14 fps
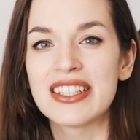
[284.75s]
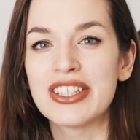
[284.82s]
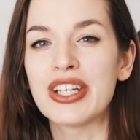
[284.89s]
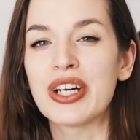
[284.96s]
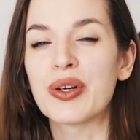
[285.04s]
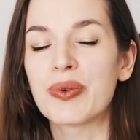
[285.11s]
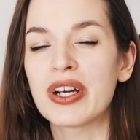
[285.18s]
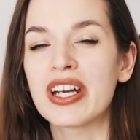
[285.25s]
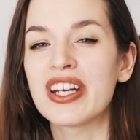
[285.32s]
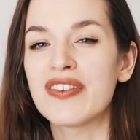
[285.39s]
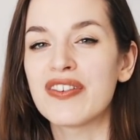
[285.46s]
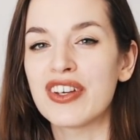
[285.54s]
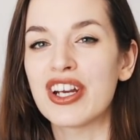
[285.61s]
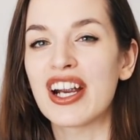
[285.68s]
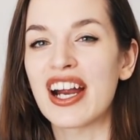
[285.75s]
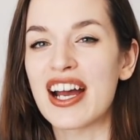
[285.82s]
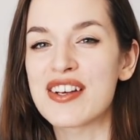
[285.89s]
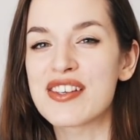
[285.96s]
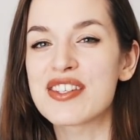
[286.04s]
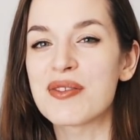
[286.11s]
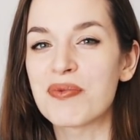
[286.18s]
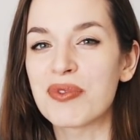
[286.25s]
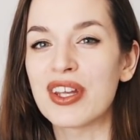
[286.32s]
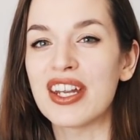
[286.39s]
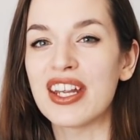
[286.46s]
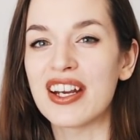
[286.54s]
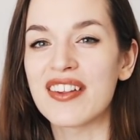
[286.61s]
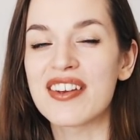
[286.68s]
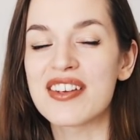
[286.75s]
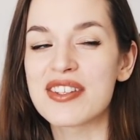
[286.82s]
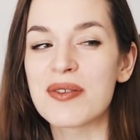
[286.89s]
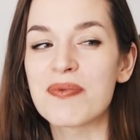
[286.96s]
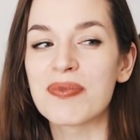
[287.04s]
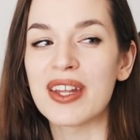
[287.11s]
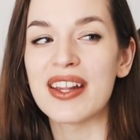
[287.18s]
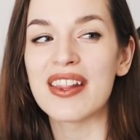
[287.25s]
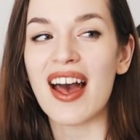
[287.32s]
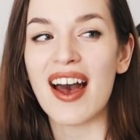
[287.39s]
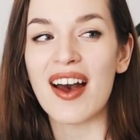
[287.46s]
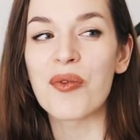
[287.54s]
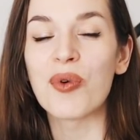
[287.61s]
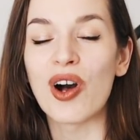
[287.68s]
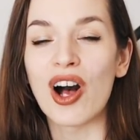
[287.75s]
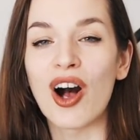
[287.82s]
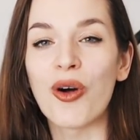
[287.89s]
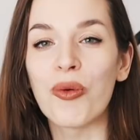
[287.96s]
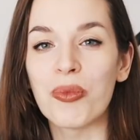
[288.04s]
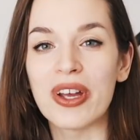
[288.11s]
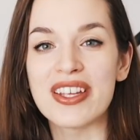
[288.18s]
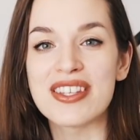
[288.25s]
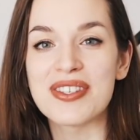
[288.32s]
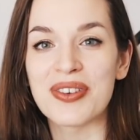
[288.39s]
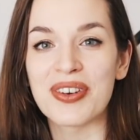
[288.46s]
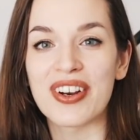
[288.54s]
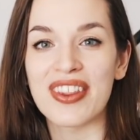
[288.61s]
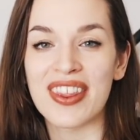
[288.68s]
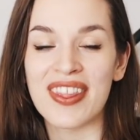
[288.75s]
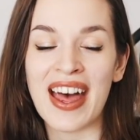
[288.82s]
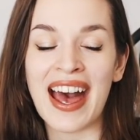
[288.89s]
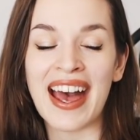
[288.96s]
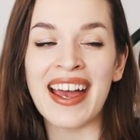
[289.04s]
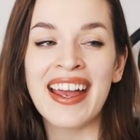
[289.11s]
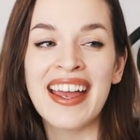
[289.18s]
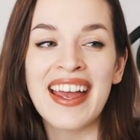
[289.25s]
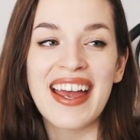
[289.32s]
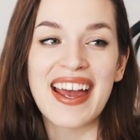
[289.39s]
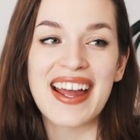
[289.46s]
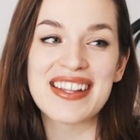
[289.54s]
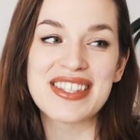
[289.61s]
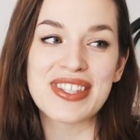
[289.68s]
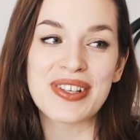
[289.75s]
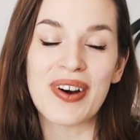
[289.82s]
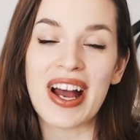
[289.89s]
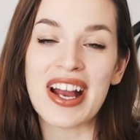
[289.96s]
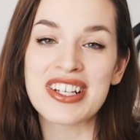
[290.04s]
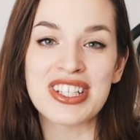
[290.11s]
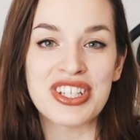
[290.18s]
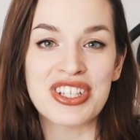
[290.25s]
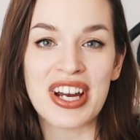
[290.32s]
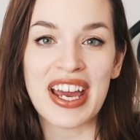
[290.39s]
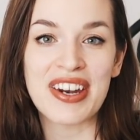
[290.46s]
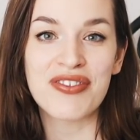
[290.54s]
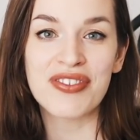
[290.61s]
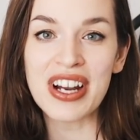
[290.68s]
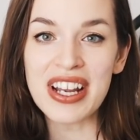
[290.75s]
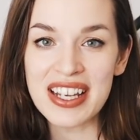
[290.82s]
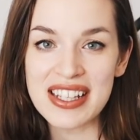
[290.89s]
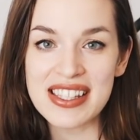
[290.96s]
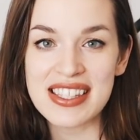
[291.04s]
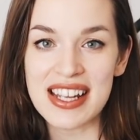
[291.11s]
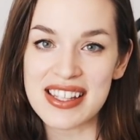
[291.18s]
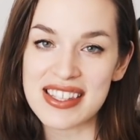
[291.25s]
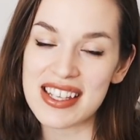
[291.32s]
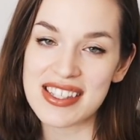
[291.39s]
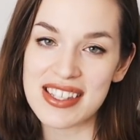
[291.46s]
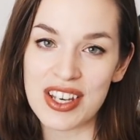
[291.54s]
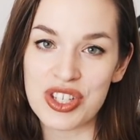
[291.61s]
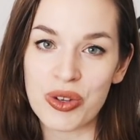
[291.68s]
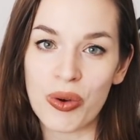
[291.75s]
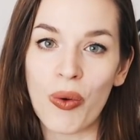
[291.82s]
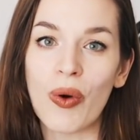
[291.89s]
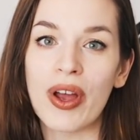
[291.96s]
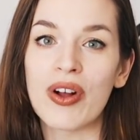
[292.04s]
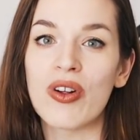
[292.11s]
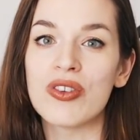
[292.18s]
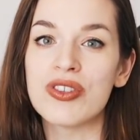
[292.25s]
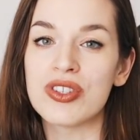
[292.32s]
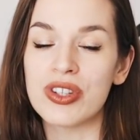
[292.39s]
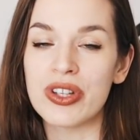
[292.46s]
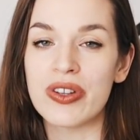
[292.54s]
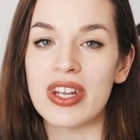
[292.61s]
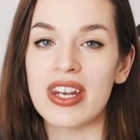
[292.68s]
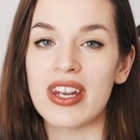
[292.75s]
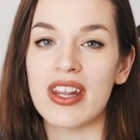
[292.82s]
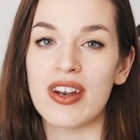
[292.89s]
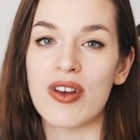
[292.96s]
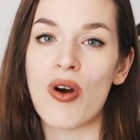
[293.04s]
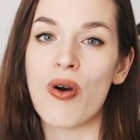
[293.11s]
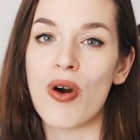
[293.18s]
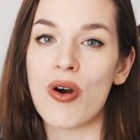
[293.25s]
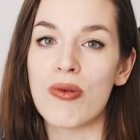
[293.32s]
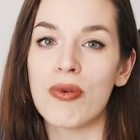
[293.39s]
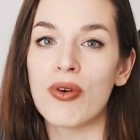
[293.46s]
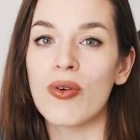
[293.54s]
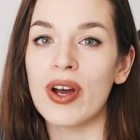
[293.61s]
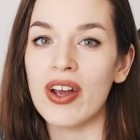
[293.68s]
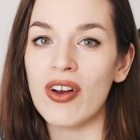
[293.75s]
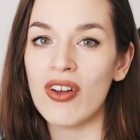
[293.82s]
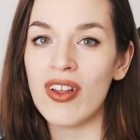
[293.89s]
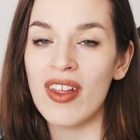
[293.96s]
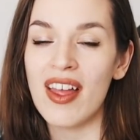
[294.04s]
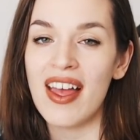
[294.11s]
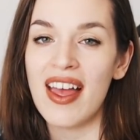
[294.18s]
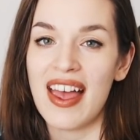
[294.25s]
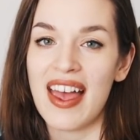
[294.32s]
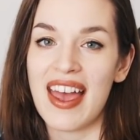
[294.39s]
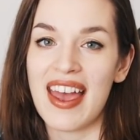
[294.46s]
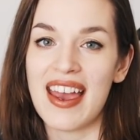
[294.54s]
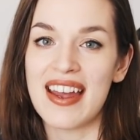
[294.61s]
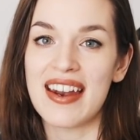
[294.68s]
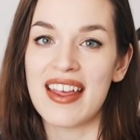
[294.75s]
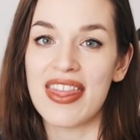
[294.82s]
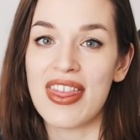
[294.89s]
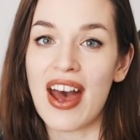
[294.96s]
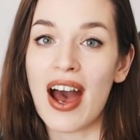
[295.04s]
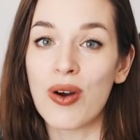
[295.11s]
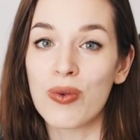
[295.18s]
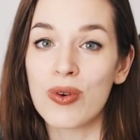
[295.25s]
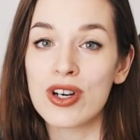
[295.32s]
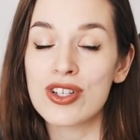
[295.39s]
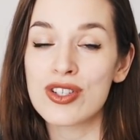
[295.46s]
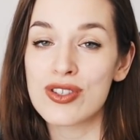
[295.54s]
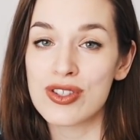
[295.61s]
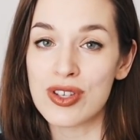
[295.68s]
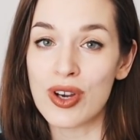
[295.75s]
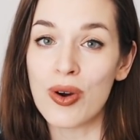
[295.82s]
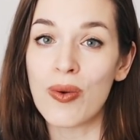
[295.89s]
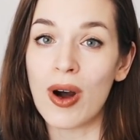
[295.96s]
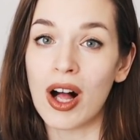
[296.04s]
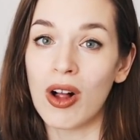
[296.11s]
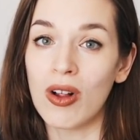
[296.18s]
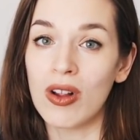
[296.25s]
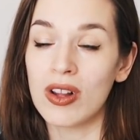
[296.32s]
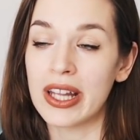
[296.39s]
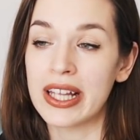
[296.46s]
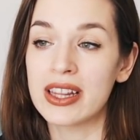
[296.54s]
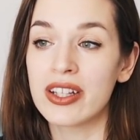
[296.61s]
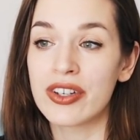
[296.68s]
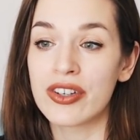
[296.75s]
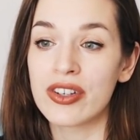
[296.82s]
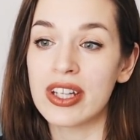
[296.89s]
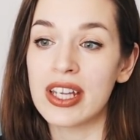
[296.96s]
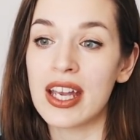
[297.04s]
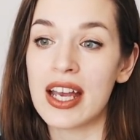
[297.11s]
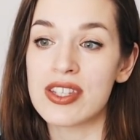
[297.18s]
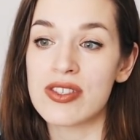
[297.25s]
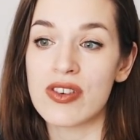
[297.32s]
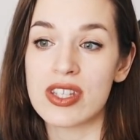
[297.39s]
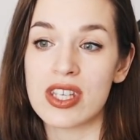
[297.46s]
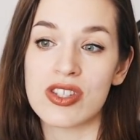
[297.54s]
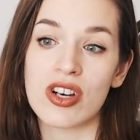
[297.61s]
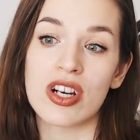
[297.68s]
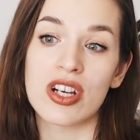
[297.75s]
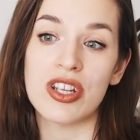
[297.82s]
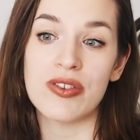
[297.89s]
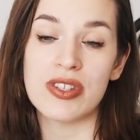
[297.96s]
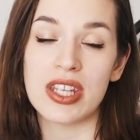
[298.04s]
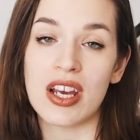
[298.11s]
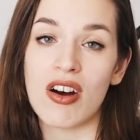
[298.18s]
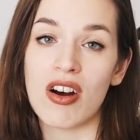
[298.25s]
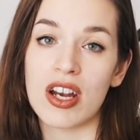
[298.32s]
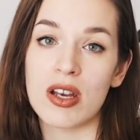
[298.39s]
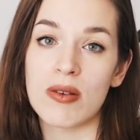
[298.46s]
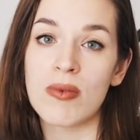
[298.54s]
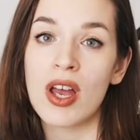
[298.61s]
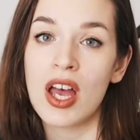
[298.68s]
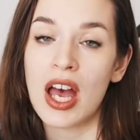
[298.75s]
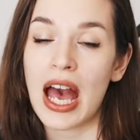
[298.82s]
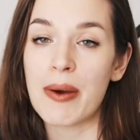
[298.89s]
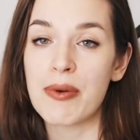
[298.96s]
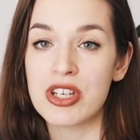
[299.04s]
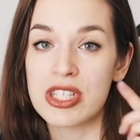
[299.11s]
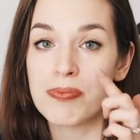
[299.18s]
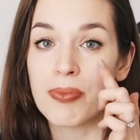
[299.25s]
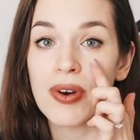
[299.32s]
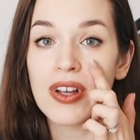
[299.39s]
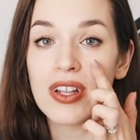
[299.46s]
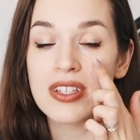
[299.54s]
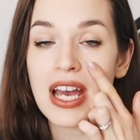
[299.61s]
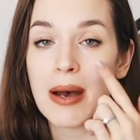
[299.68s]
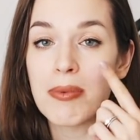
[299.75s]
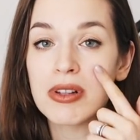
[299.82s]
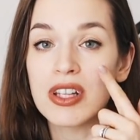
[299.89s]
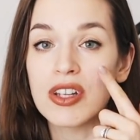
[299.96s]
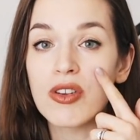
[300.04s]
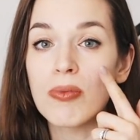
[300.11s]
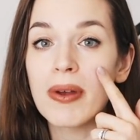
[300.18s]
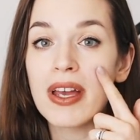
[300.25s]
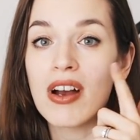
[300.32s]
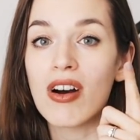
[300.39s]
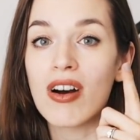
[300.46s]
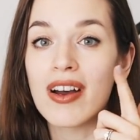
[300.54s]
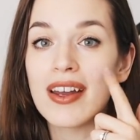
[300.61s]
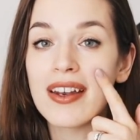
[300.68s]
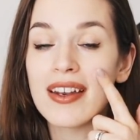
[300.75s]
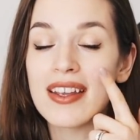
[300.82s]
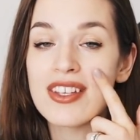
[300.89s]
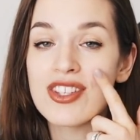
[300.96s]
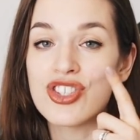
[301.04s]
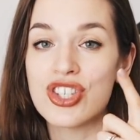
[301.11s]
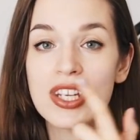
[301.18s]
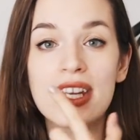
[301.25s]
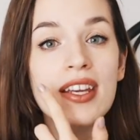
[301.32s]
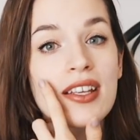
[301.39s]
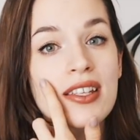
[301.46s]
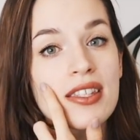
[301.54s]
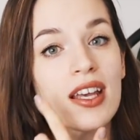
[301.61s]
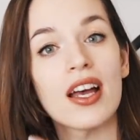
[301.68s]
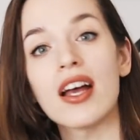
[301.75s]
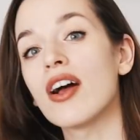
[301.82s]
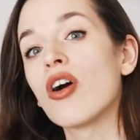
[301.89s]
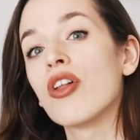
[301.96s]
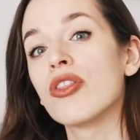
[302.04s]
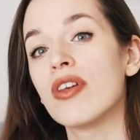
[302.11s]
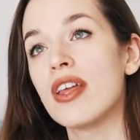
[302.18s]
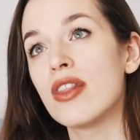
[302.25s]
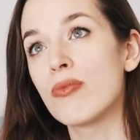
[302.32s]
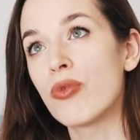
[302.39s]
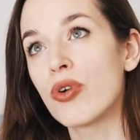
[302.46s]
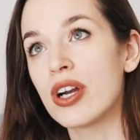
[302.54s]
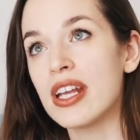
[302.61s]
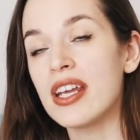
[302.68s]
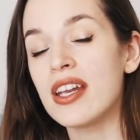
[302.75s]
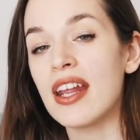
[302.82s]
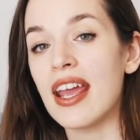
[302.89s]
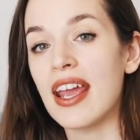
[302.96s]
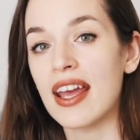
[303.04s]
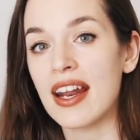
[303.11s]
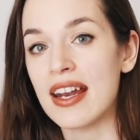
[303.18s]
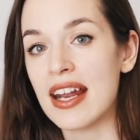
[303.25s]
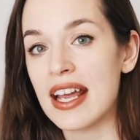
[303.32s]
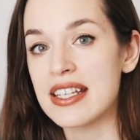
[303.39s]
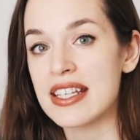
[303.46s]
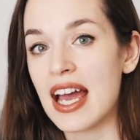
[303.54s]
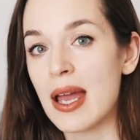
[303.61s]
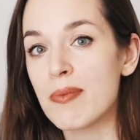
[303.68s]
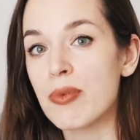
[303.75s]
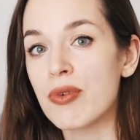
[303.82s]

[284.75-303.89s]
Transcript: no, we're gonna figure out something here. There's something that will help it sooner than that. And so I actually tried frankincense essential oil diluted in jojoba oil, and that worked so well. Like literally as soon as I started using it on him, I would just dab a little bit on his cheeks in the morning and at nighttime